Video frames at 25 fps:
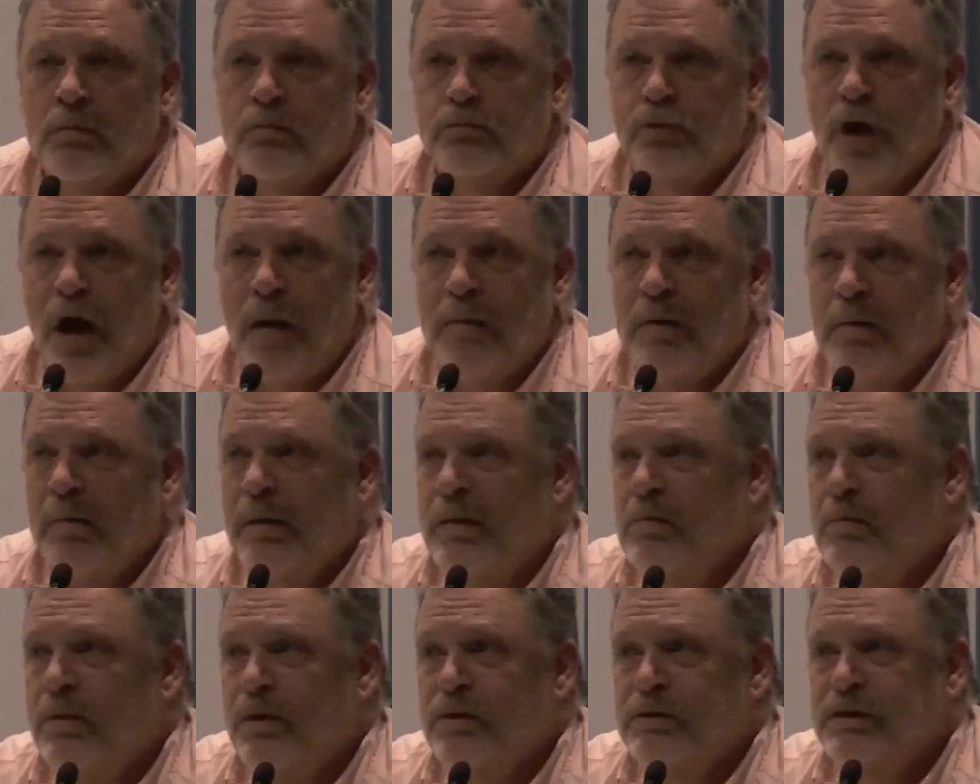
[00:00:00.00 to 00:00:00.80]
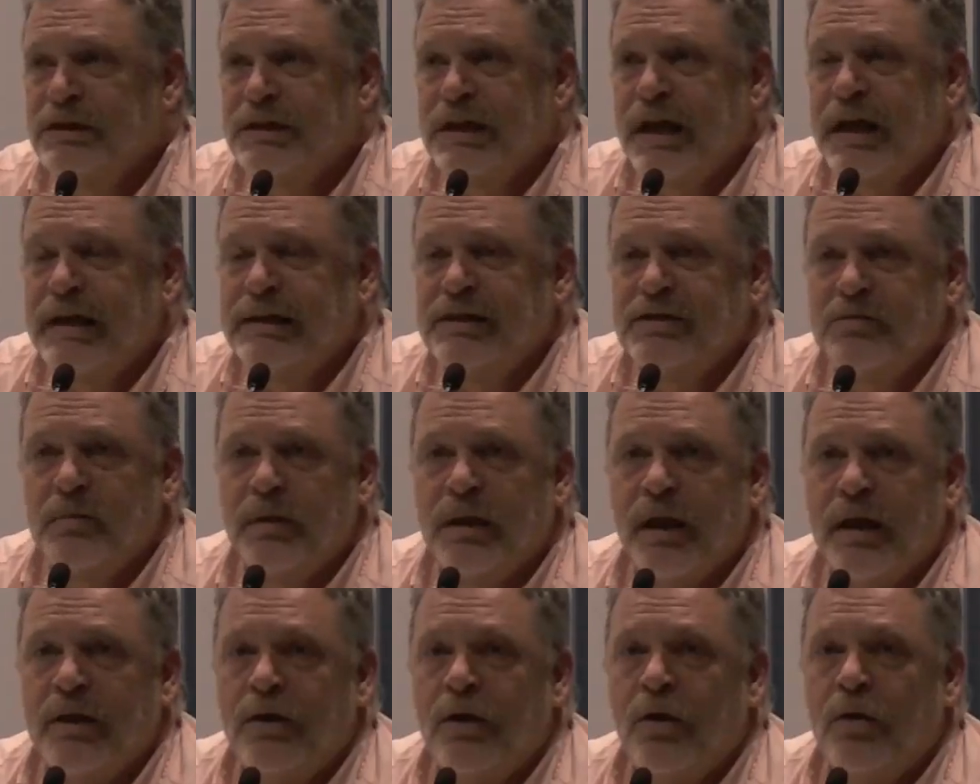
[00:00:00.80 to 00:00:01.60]
probably both sides,
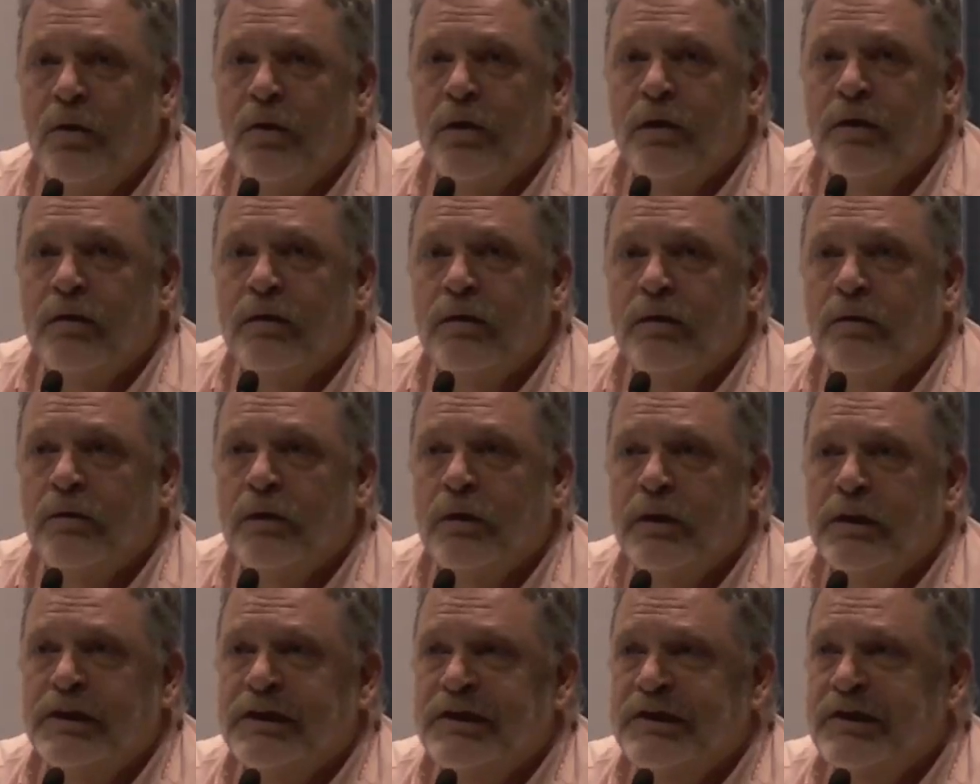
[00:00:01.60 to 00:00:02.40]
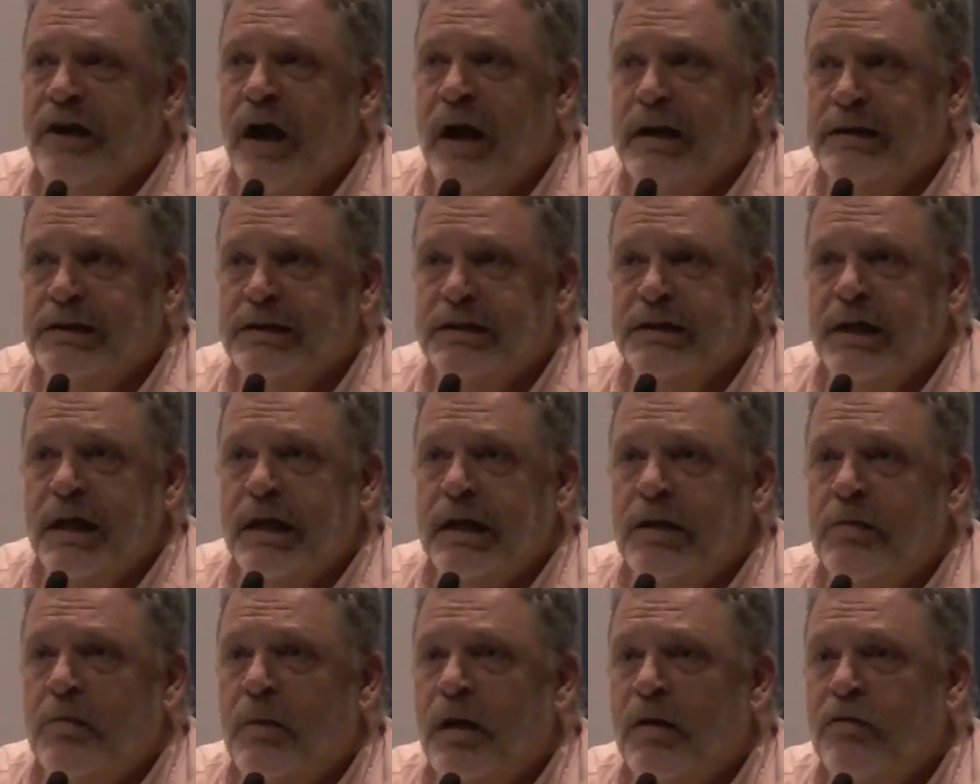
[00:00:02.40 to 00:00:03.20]
but I know that the Scots
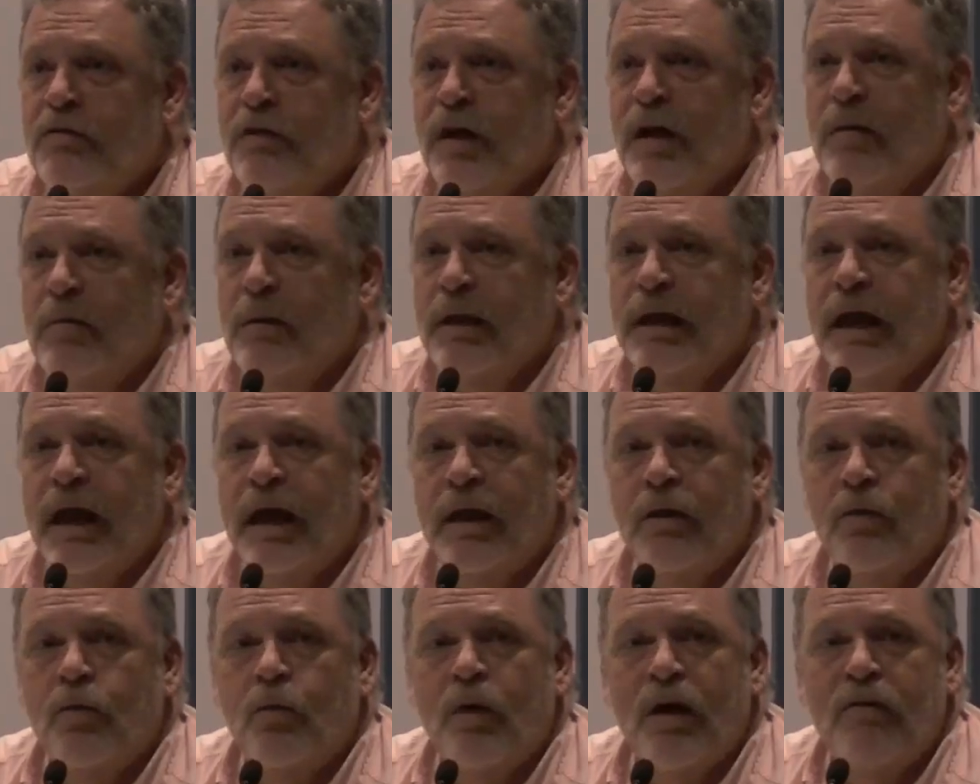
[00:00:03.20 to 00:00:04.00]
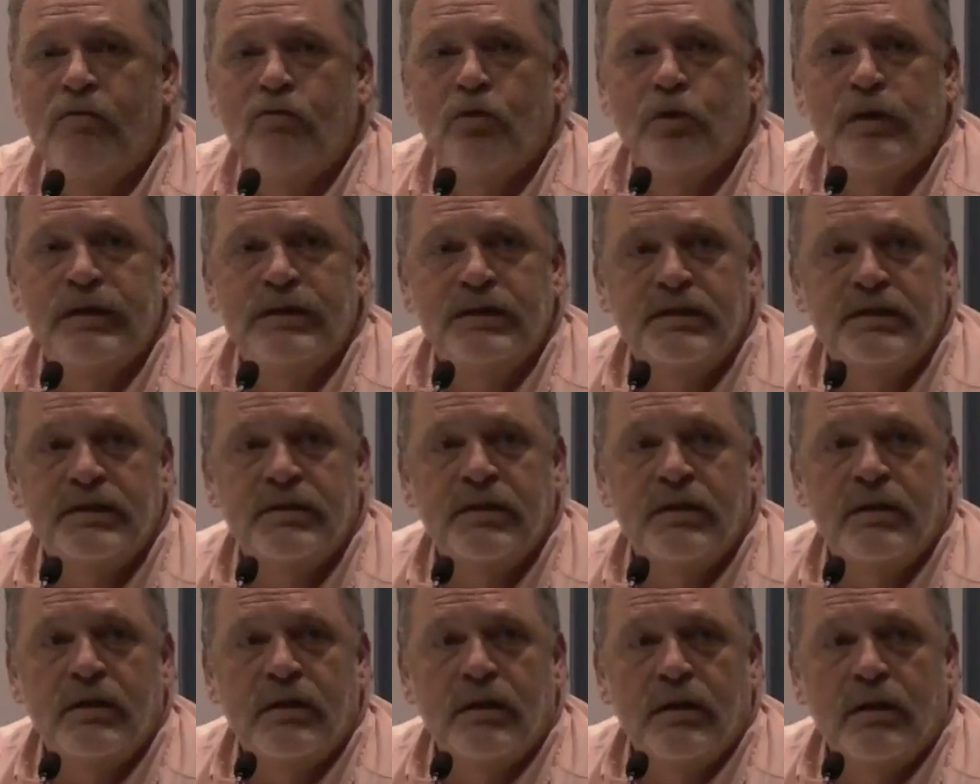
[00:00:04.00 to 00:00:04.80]
side of my family had a reverence
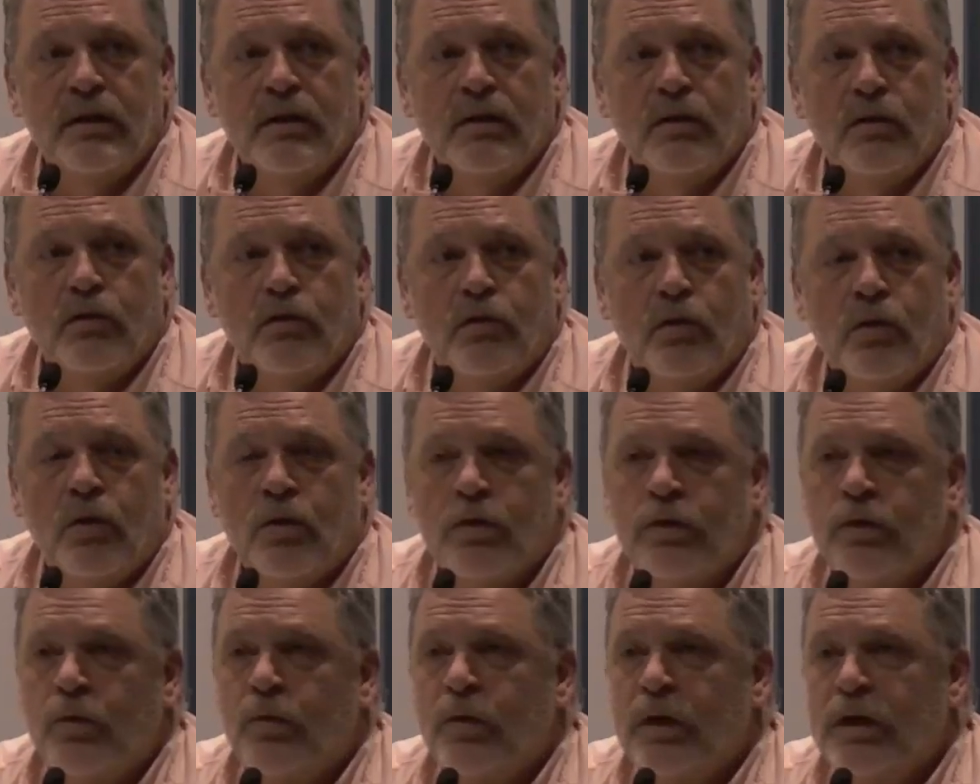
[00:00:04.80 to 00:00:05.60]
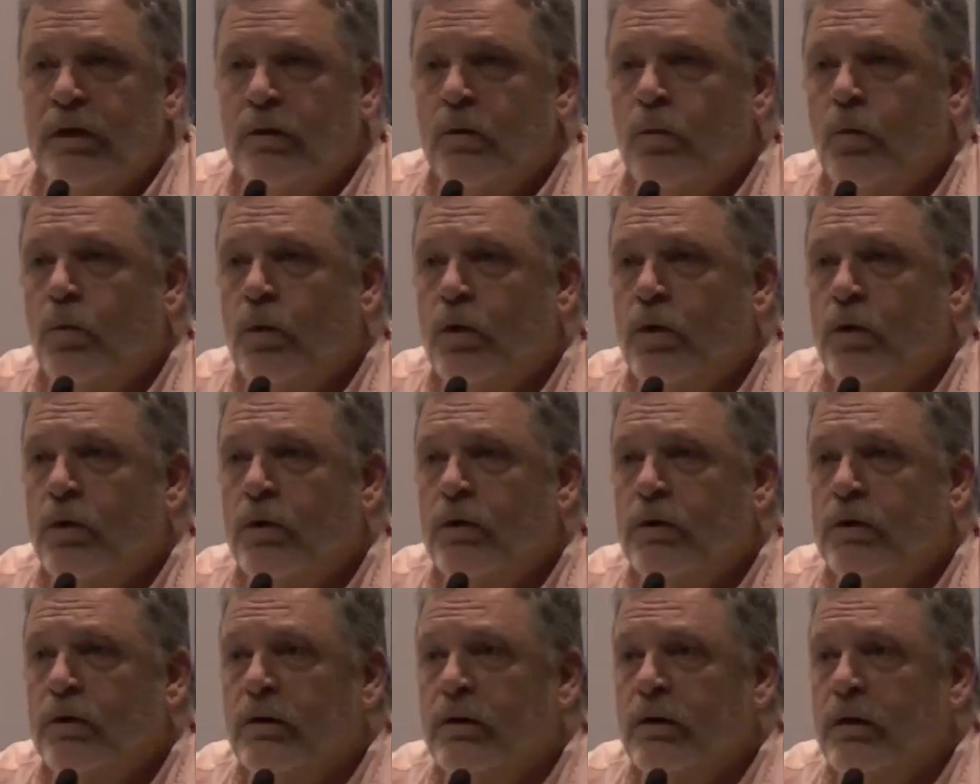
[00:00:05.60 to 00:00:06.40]
for the written
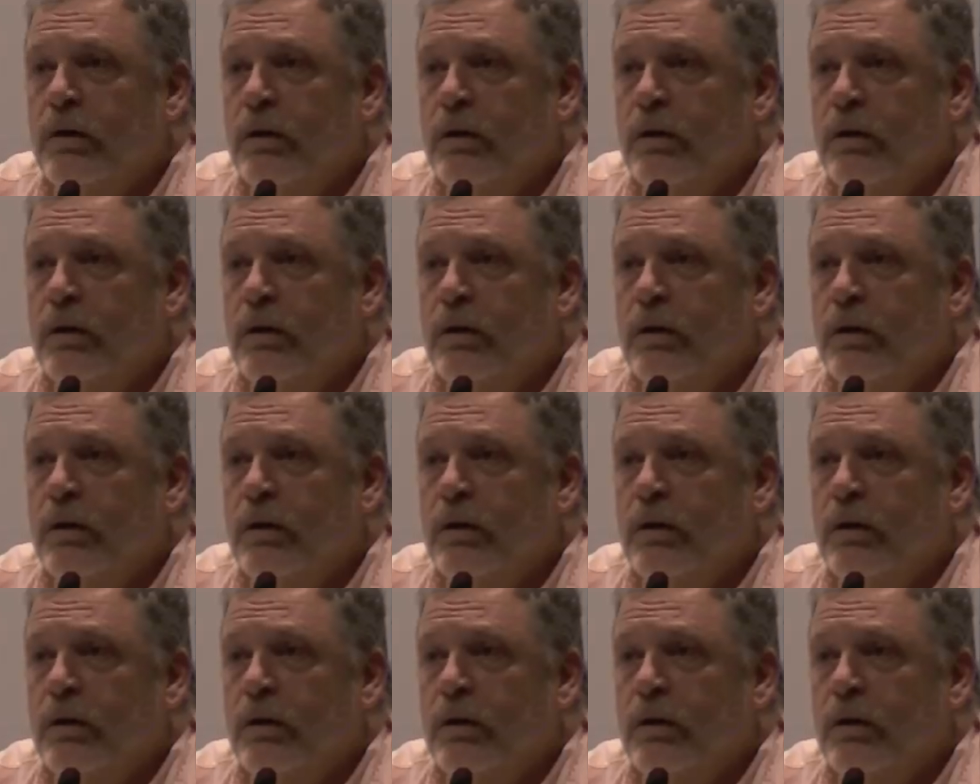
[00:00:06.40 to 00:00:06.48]
word.